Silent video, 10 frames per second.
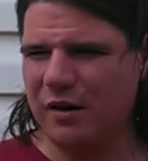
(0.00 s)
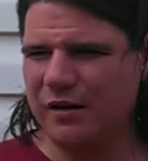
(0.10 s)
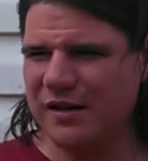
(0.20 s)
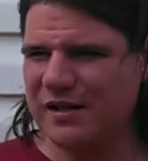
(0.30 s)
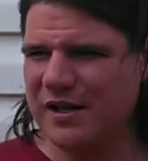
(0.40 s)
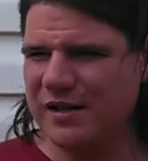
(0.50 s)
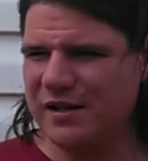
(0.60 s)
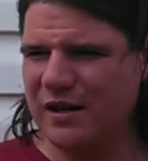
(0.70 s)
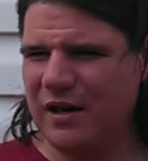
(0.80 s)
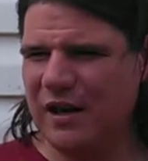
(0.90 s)

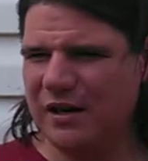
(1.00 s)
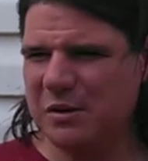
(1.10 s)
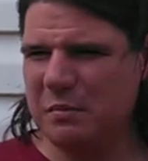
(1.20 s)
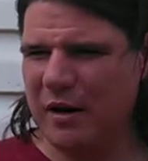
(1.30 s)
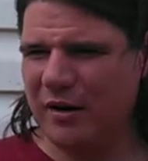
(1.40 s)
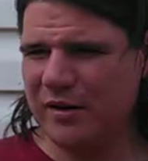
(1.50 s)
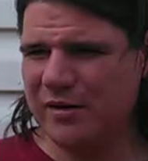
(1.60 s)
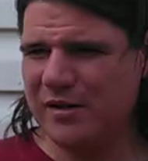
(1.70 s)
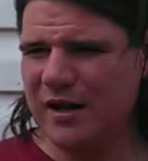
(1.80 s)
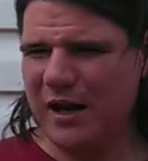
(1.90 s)
necessity and its
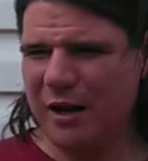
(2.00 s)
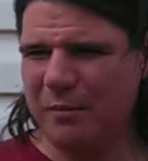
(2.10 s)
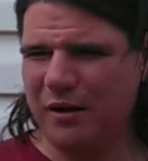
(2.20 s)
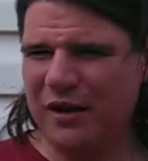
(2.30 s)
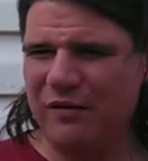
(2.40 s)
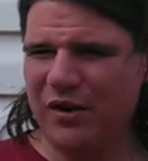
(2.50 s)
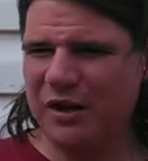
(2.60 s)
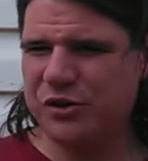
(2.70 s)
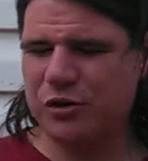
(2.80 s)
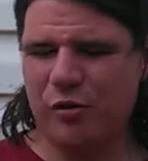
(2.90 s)
merits, and I believe in
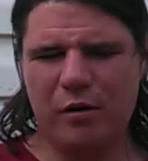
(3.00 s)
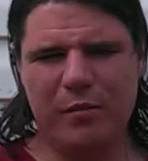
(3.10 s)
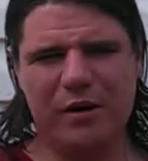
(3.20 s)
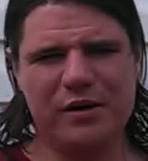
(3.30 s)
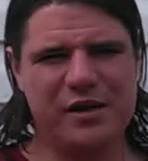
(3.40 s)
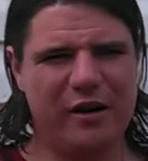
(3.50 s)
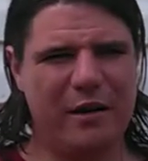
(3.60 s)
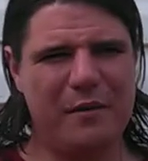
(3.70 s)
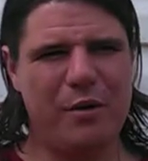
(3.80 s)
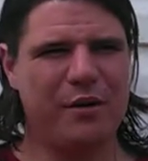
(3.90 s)
a strong military.
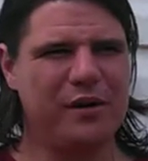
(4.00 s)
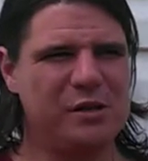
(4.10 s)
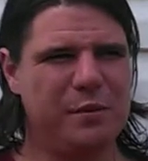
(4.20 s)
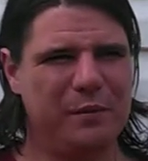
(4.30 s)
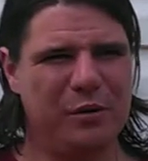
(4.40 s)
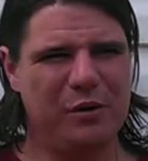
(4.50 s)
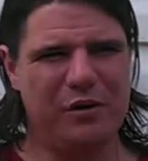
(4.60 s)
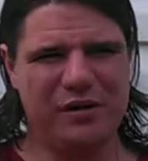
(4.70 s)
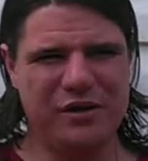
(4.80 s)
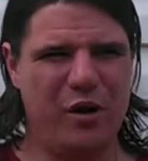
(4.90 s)
I'm not one of these people,
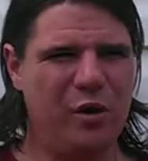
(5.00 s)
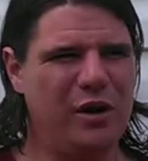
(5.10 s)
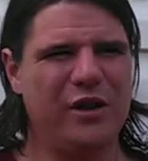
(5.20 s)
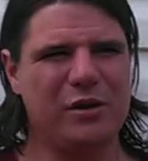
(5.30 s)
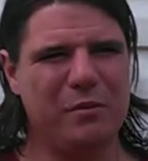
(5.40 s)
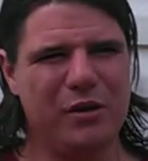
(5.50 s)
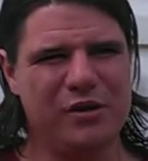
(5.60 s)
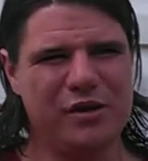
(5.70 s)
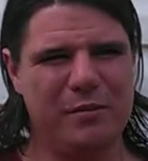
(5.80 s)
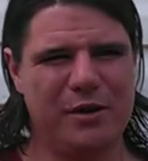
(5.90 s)
cut the
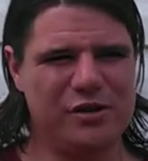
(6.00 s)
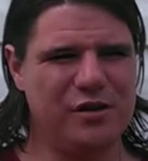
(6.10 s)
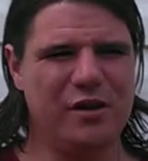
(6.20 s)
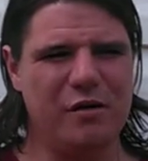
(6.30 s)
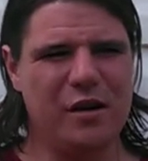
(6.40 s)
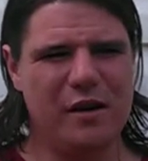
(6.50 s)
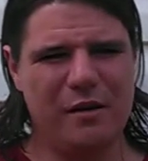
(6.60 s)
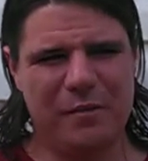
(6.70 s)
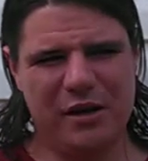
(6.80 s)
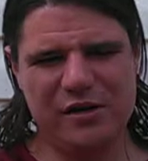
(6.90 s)
military budget. No,
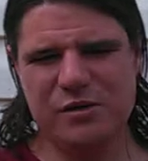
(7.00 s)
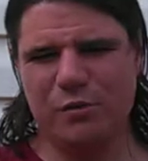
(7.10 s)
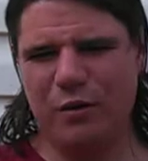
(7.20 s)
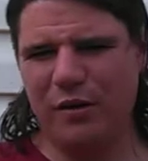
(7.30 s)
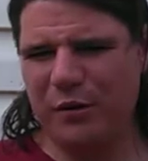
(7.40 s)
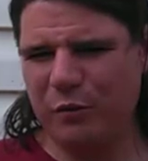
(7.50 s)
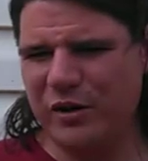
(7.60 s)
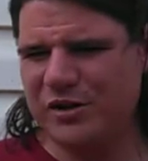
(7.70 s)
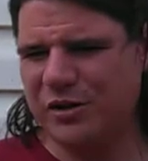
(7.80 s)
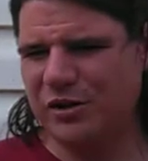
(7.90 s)
because the
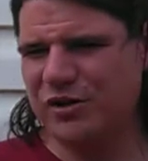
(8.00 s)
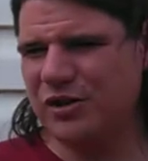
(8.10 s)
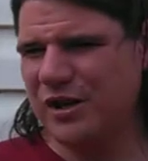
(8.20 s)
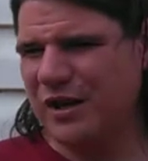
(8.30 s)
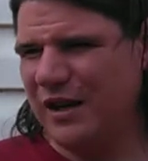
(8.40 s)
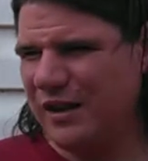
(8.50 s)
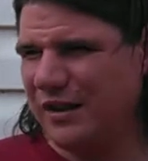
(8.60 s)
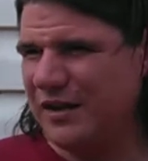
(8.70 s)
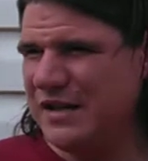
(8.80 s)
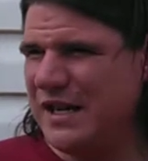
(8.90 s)
research
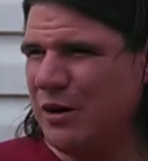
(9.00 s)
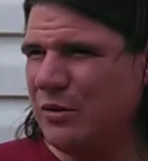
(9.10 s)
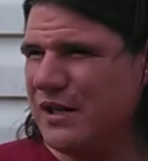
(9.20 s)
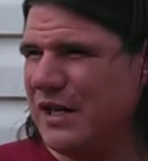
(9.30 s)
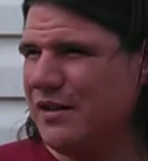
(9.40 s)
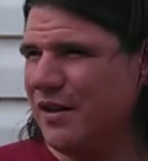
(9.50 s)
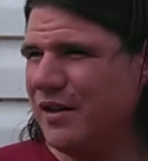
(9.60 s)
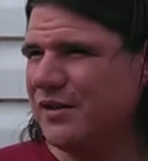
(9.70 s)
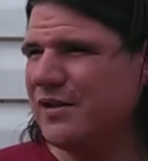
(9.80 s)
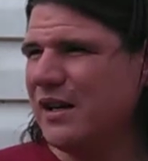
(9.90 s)
that the DoD
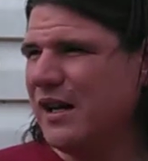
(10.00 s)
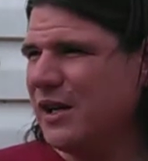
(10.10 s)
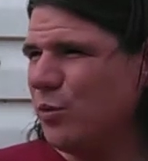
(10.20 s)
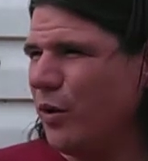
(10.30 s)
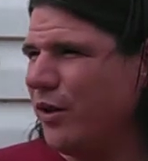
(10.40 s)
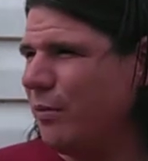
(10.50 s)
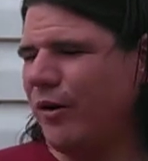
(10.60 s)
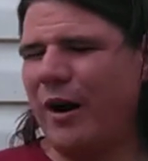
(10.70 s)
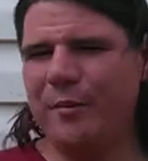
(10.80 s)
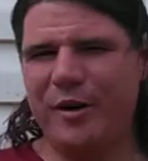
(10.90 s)
does is one of the
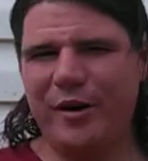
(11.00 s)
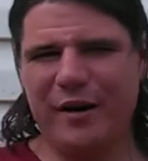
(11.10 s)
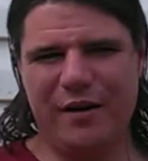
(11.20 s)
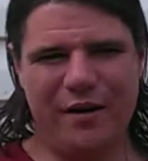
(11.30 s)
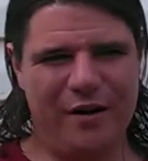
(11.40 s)
primary